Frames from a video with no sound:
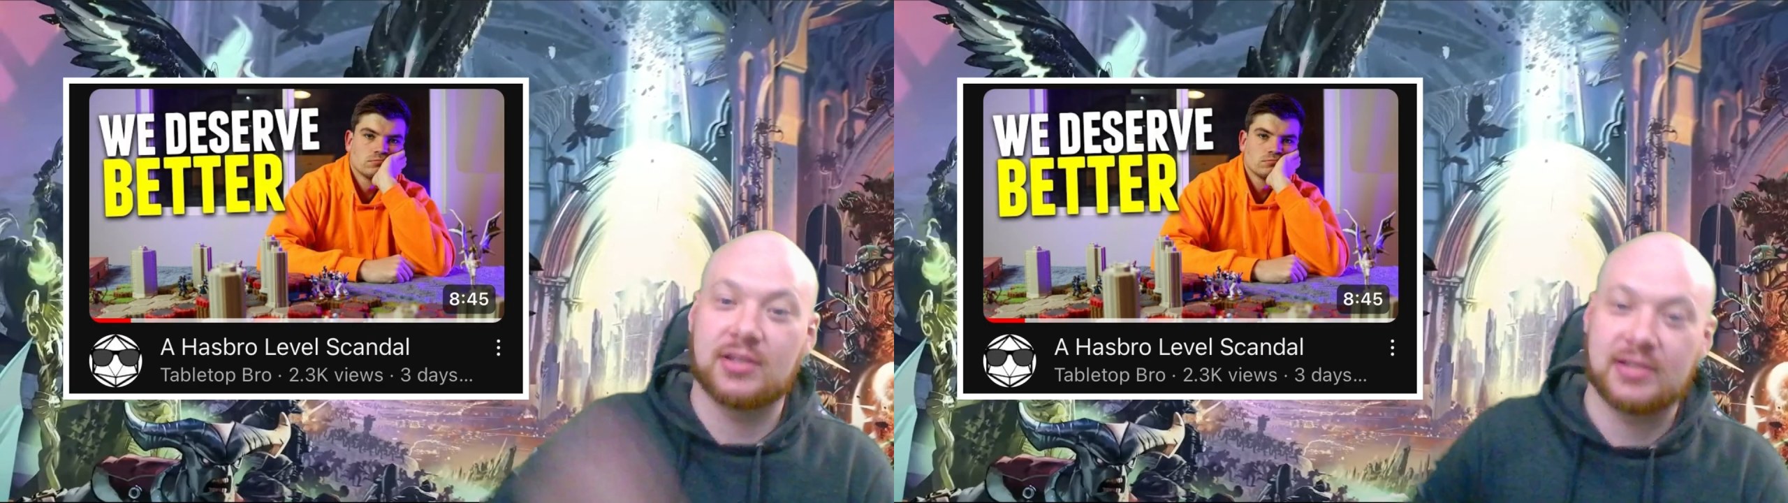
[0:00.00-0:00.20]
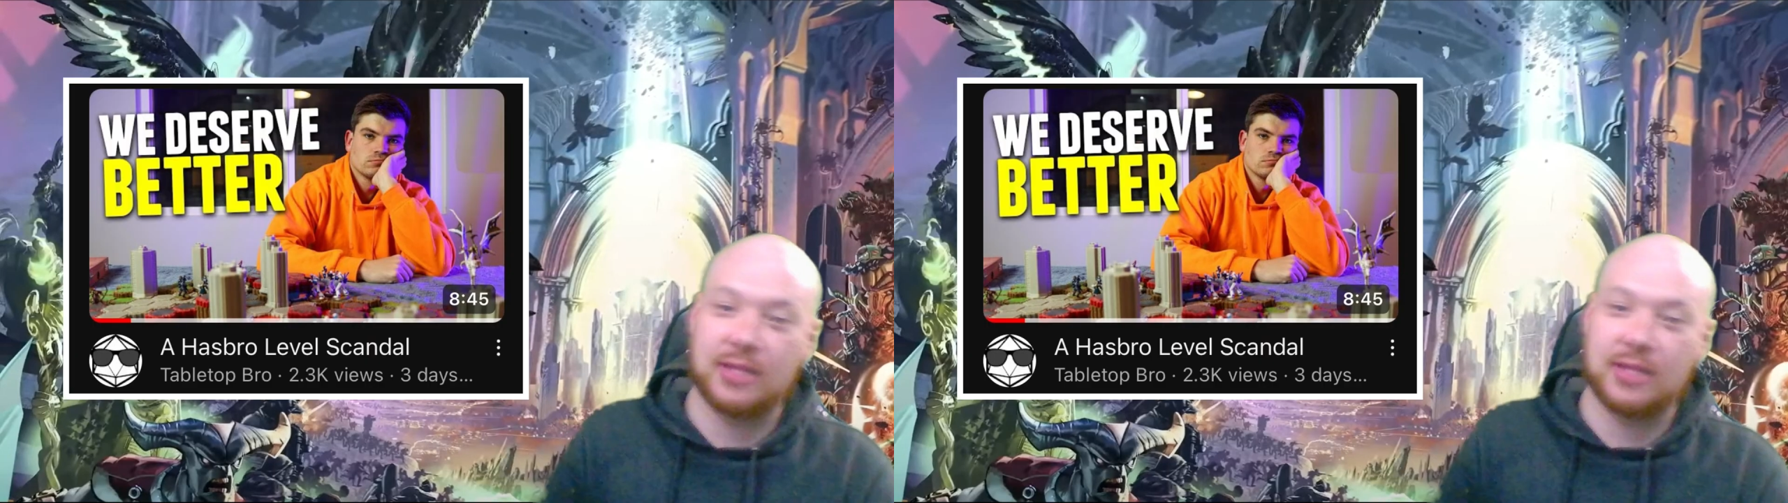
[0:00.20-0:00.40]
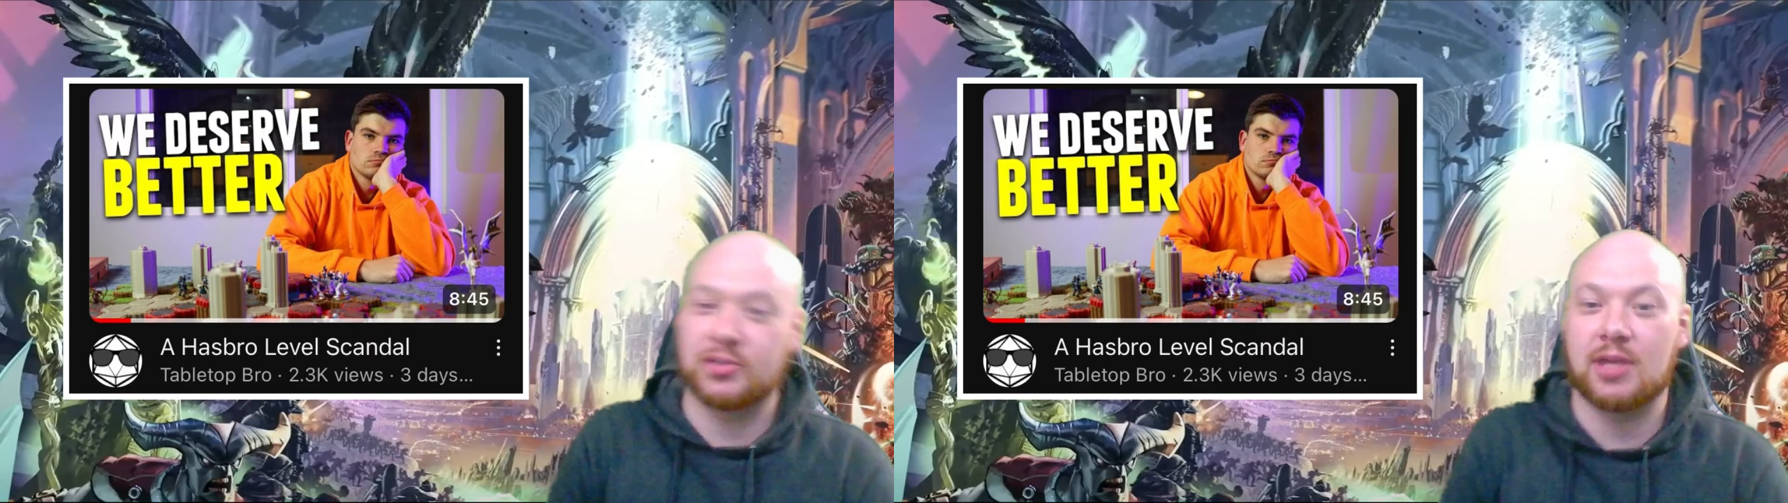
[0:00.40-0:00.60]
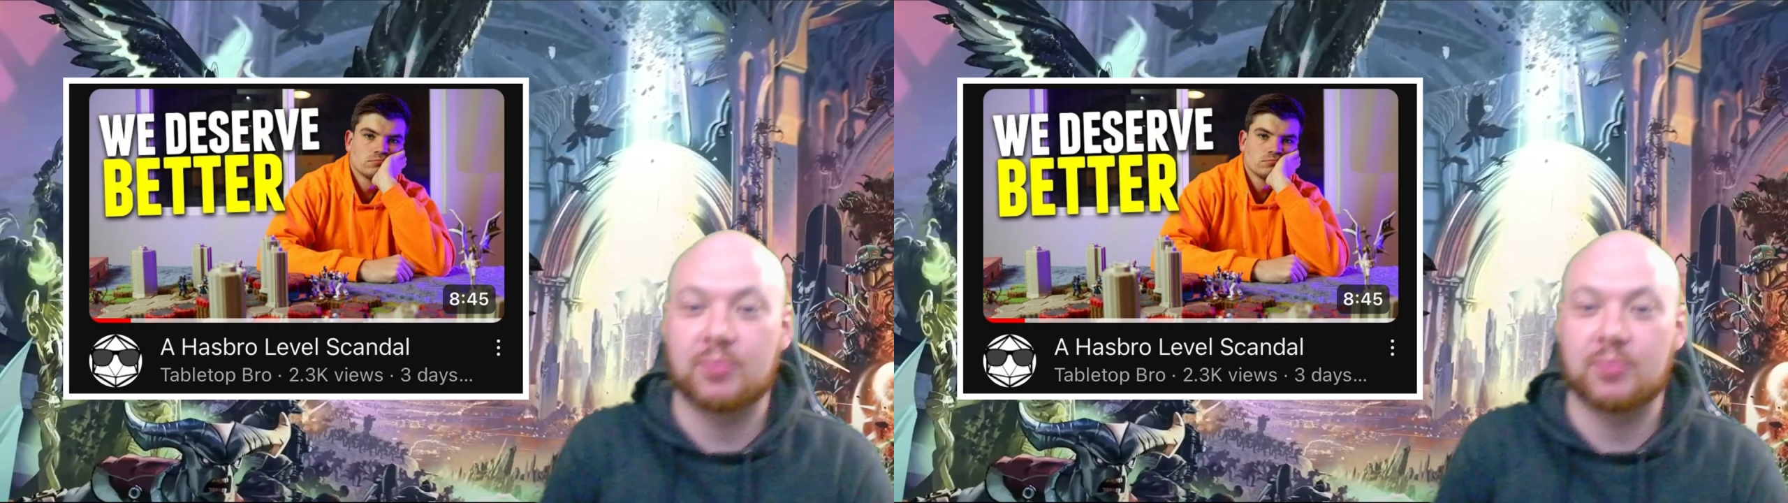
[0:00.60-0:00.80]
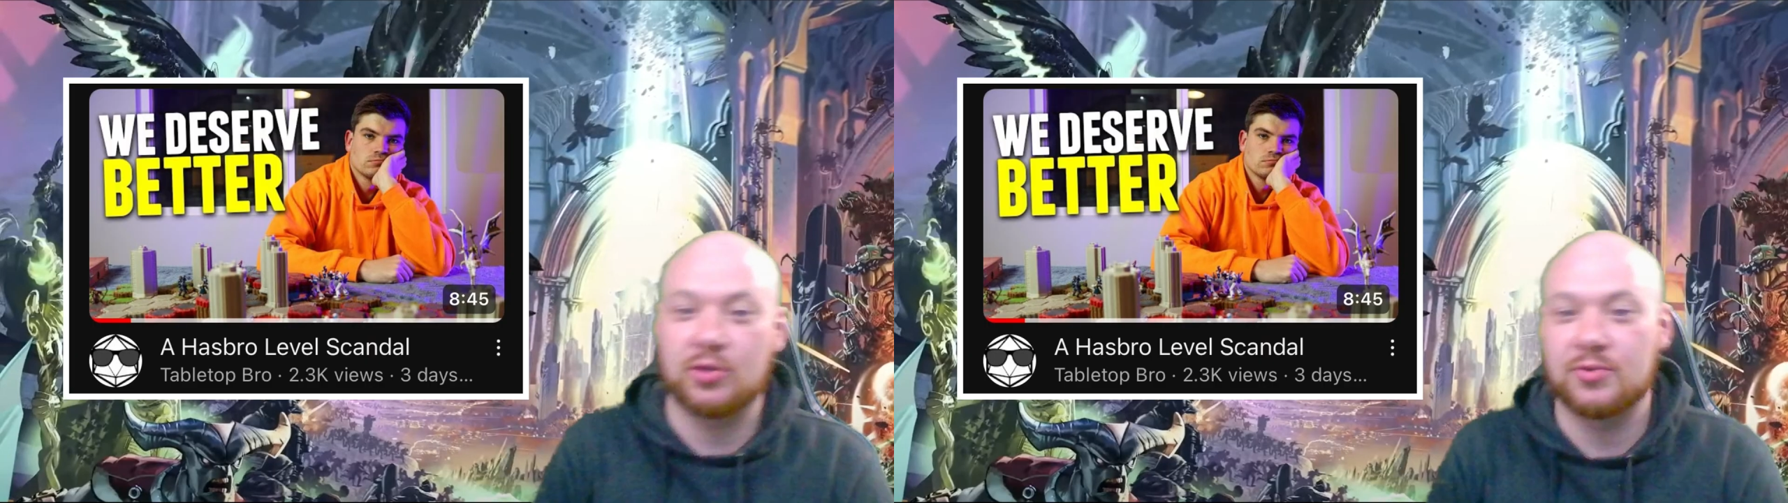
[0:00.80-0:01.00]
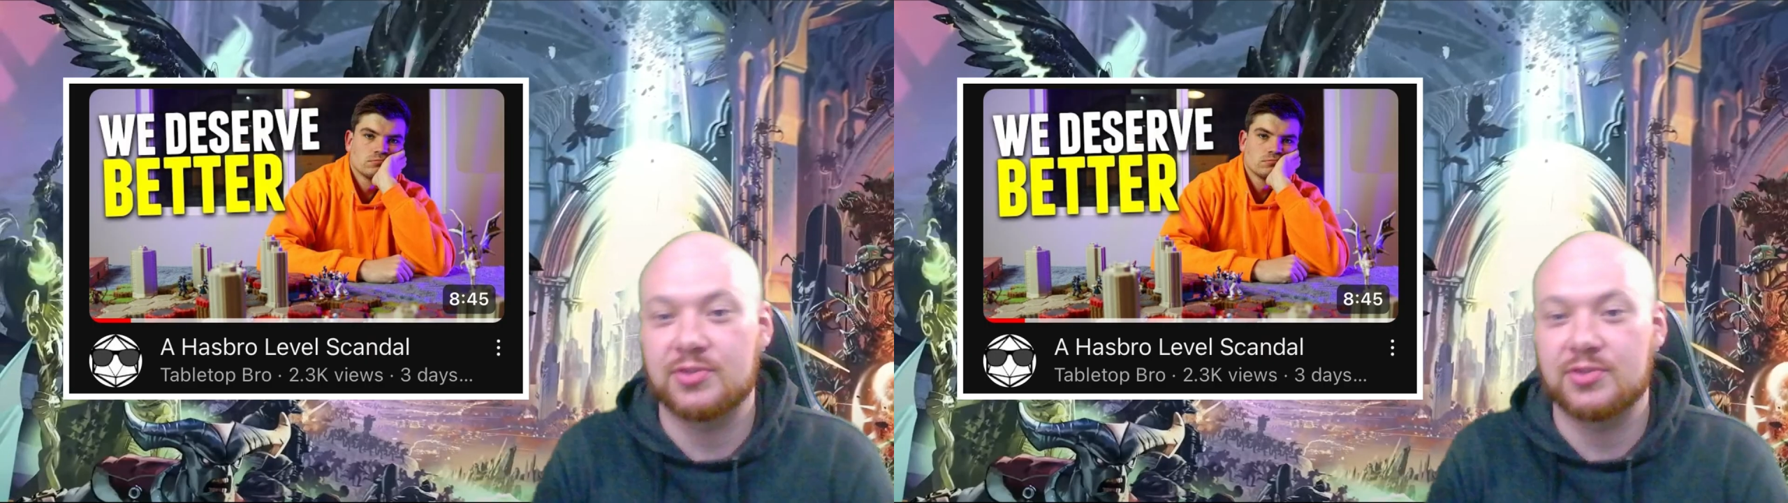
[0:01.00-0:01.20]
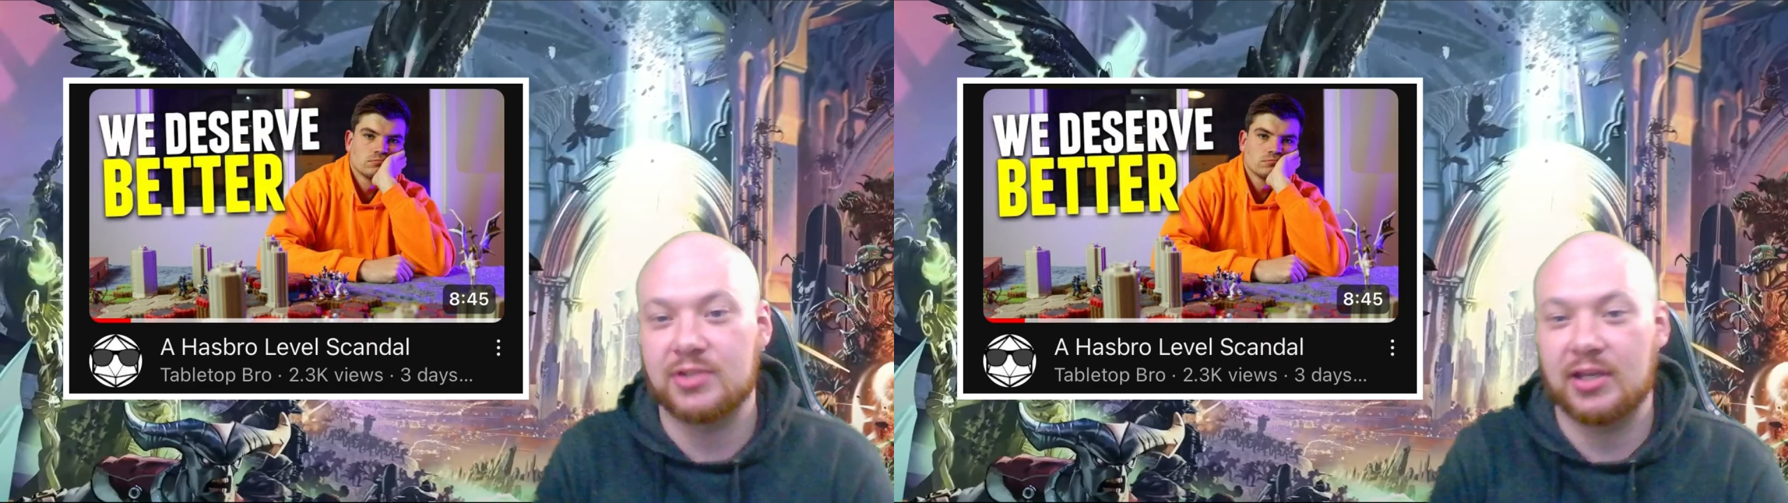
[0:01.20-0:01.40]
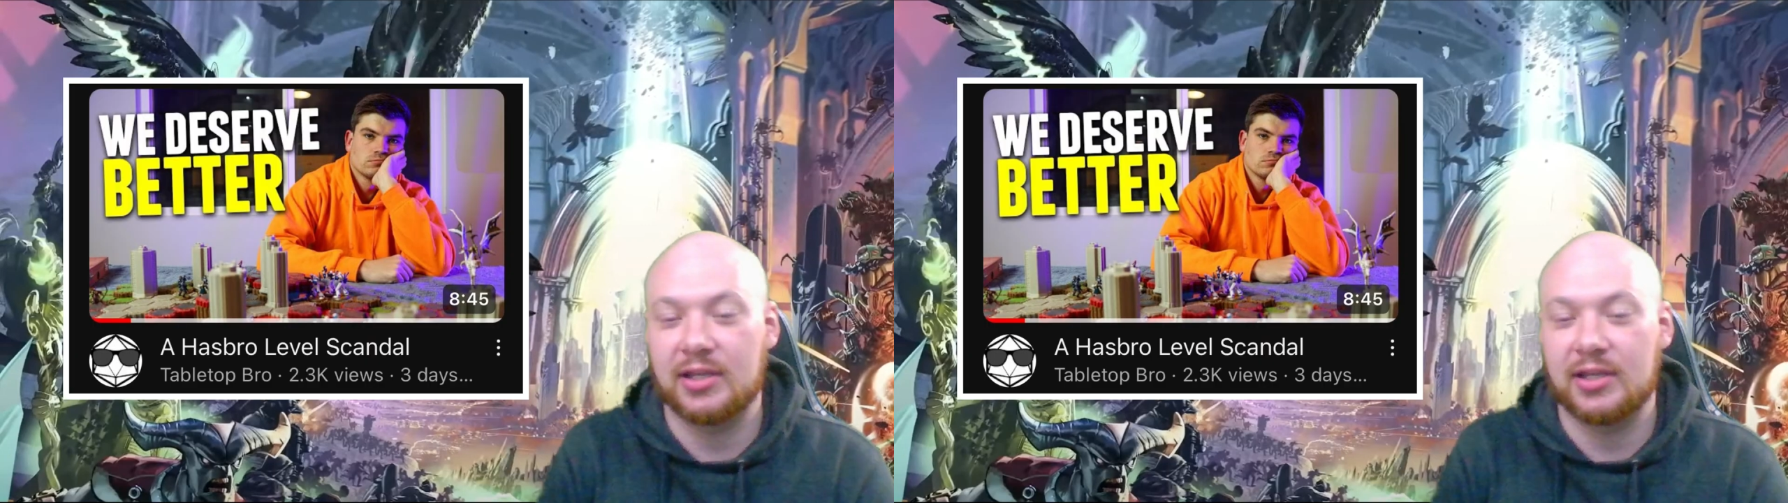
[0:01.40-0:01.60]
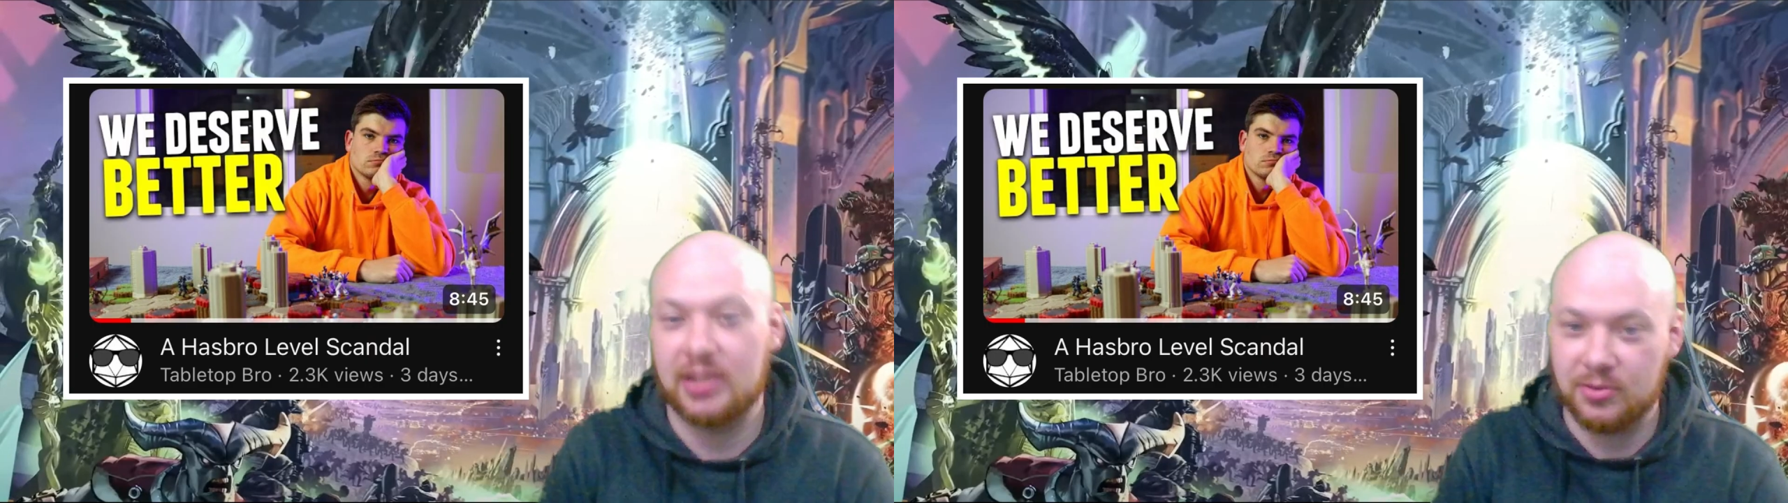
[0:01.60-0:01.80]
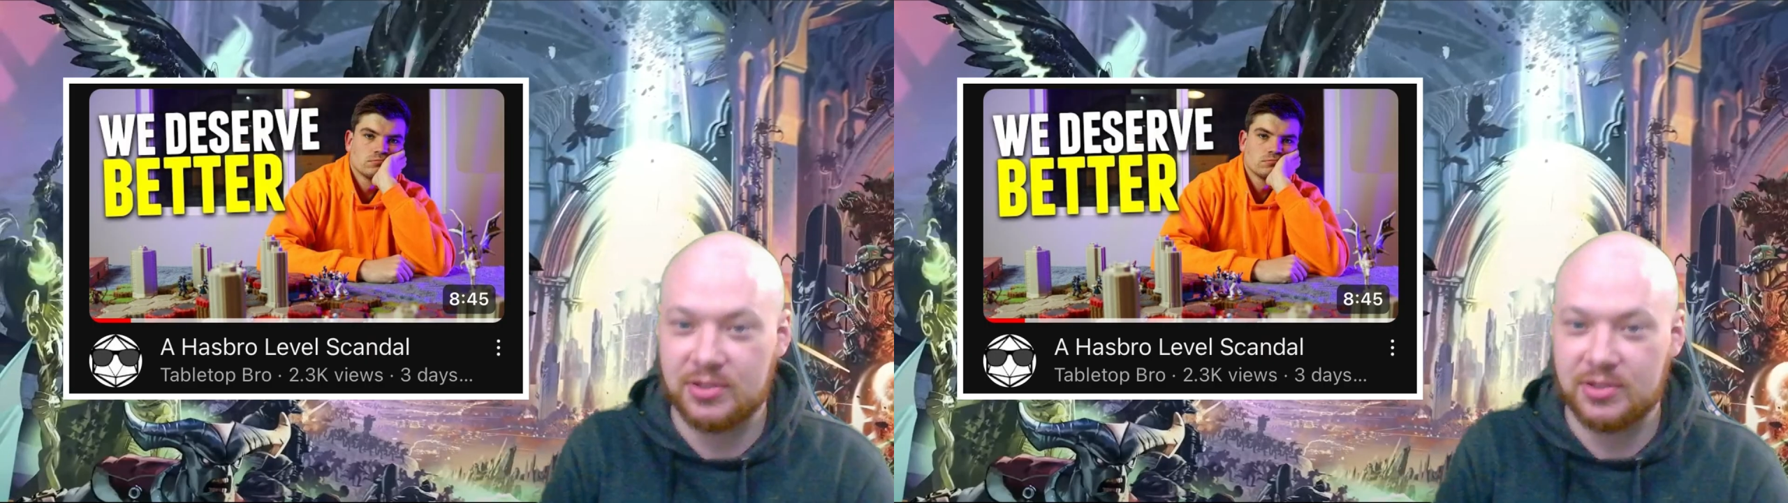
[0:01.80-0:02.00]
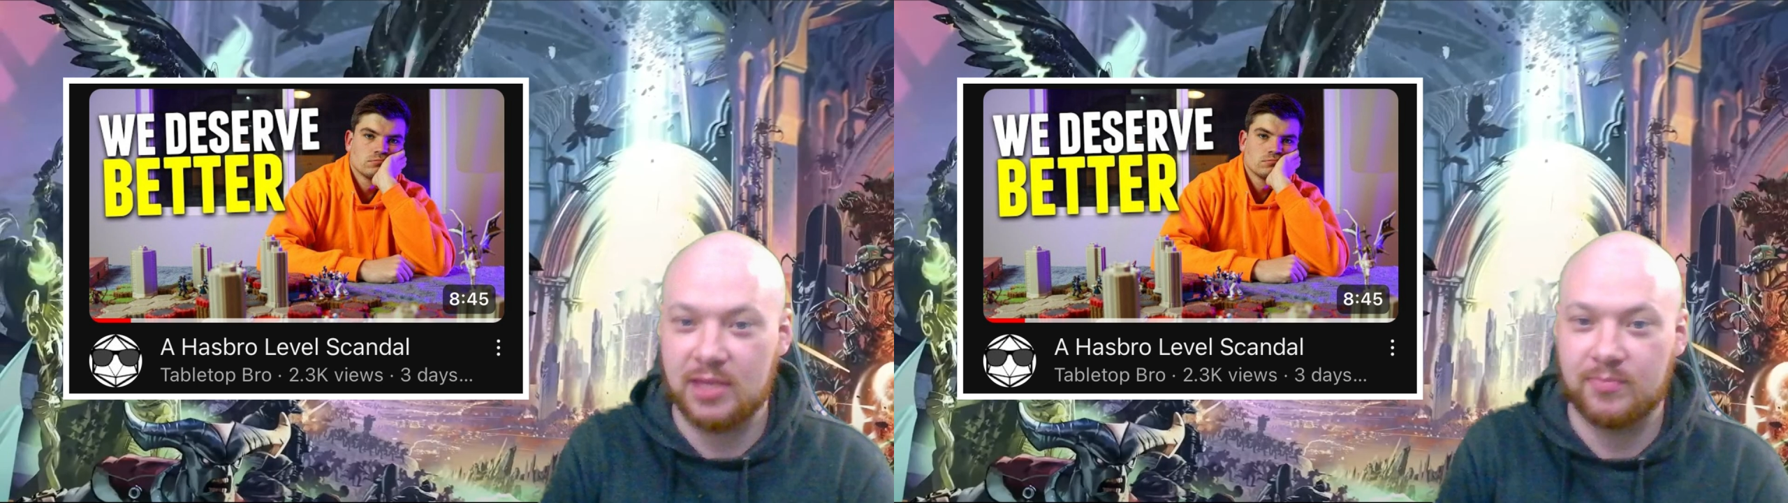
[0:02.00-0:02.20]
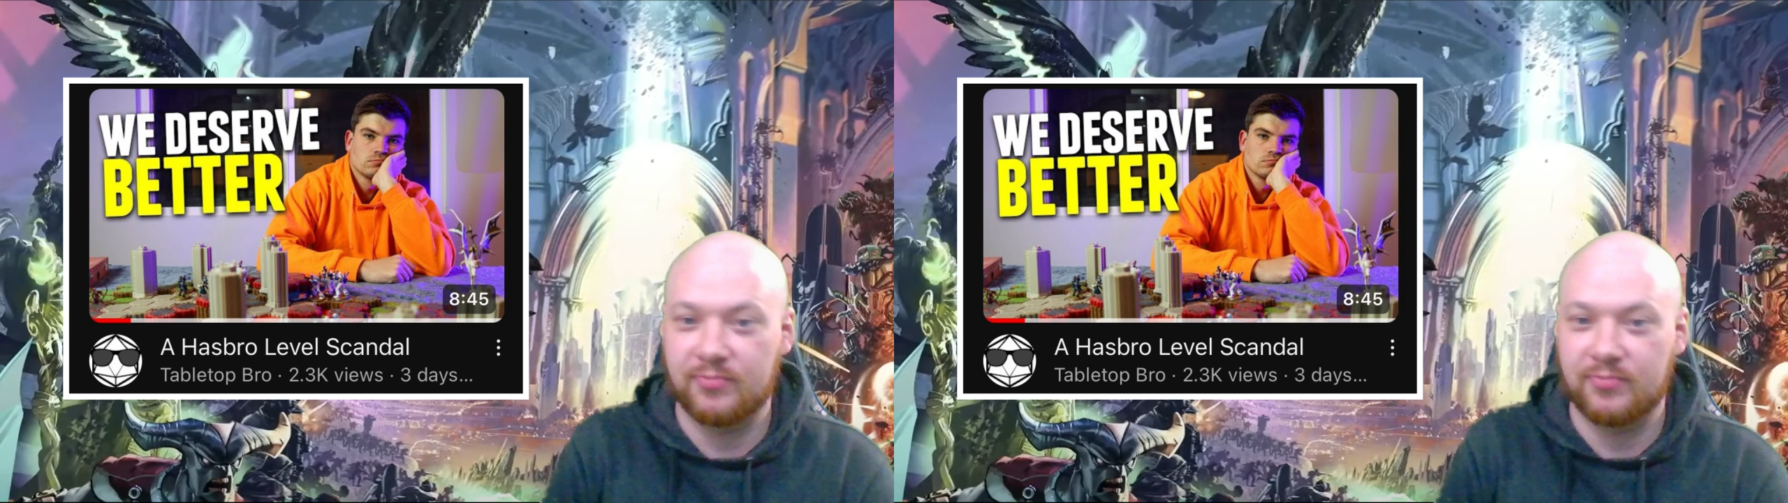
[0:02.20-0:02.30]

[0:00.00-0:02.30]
Tabletop Bros' Heroscape